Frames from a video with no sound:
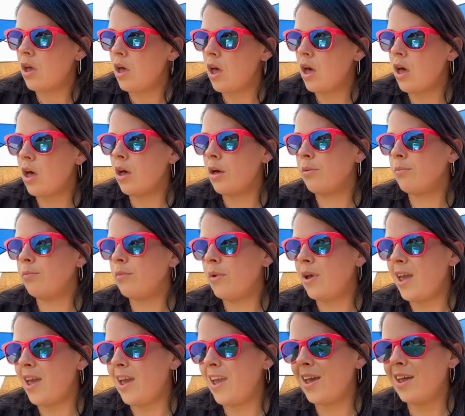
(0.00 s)
And
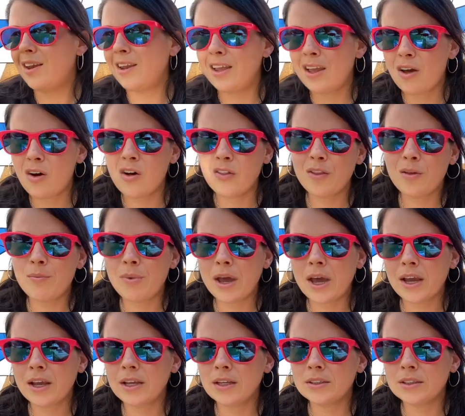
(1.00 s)
on the
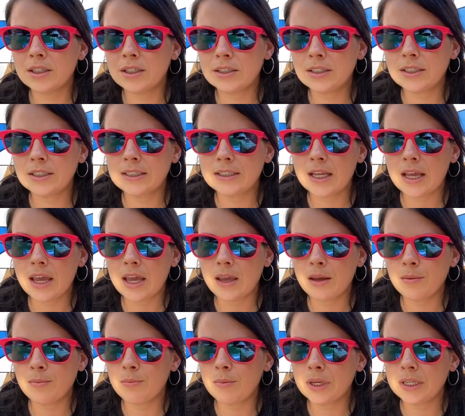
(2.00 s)
back it does
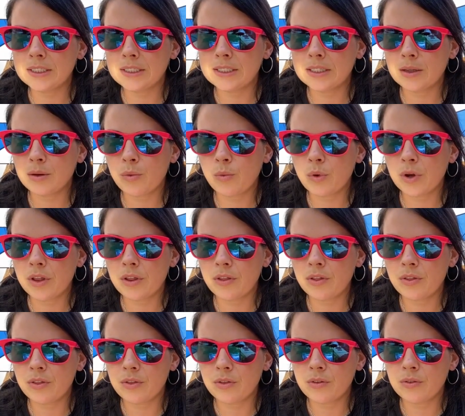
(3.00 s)
say mix it
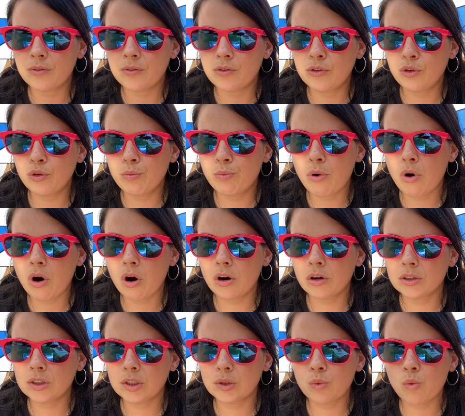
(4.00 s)
with 2
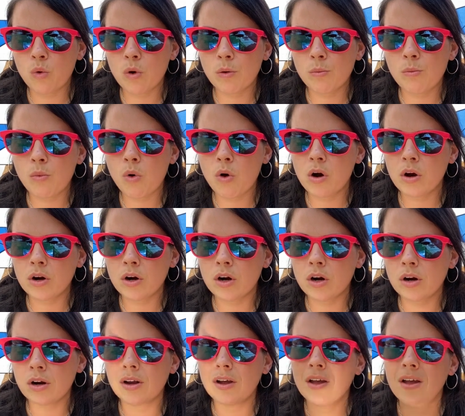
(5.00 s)
parts warm
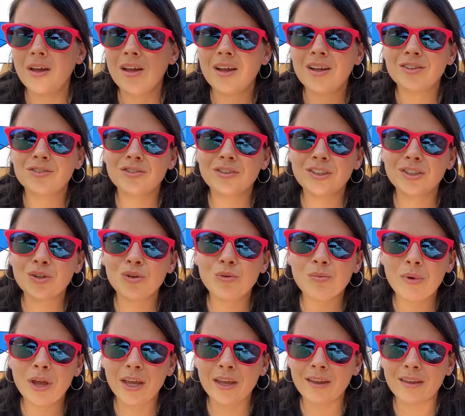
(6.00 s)
water. Just don't
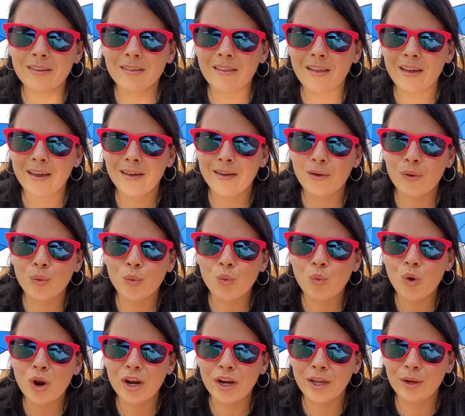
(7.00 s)
make it like
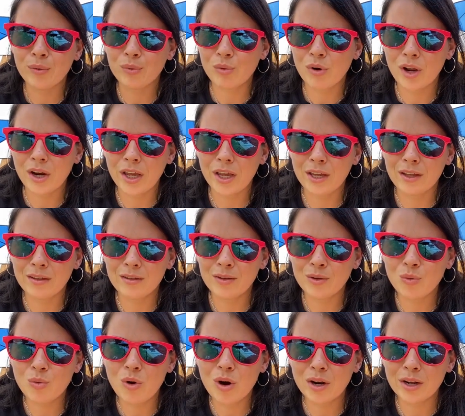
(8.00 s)
runny.
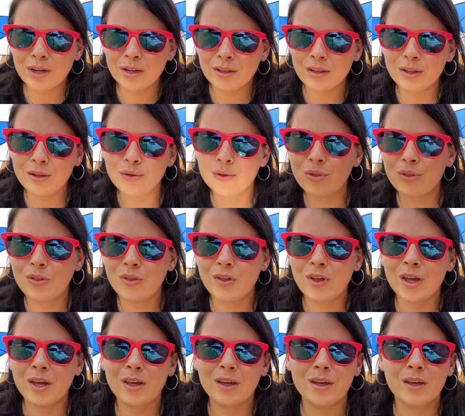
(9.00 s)
You want it a little
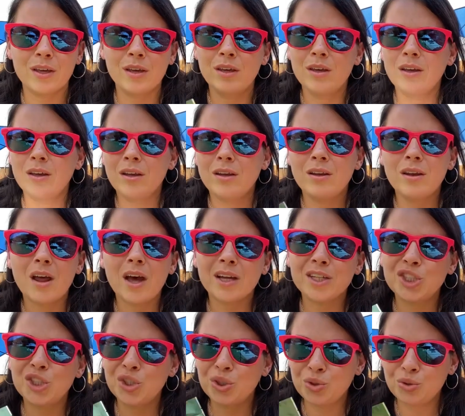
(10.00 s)
thick,
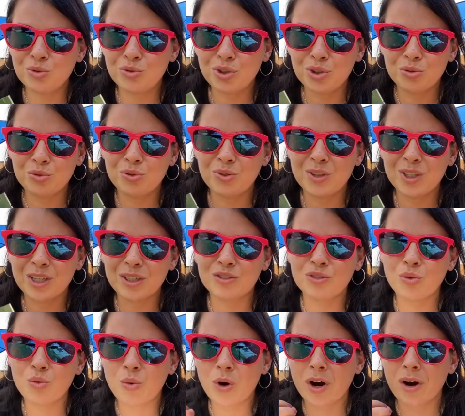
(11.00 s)
not too thick
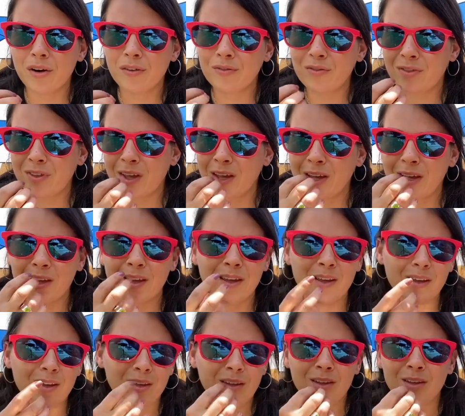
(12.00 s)
to where if they
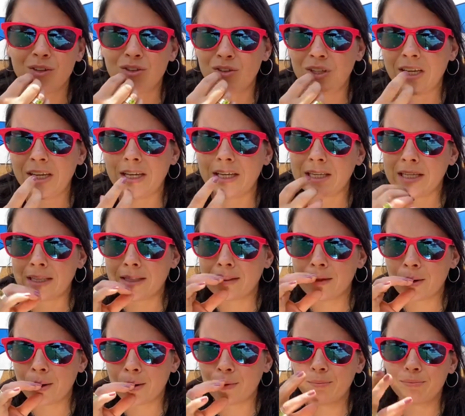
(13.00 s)
eat it,
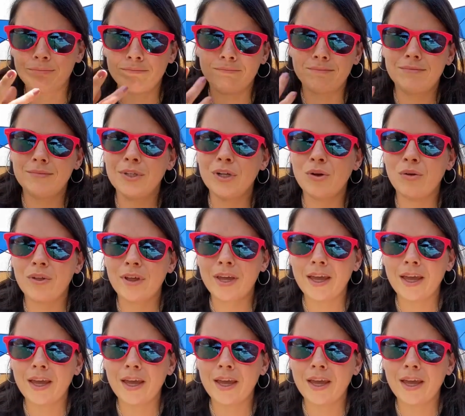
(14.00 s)
they're, you know, they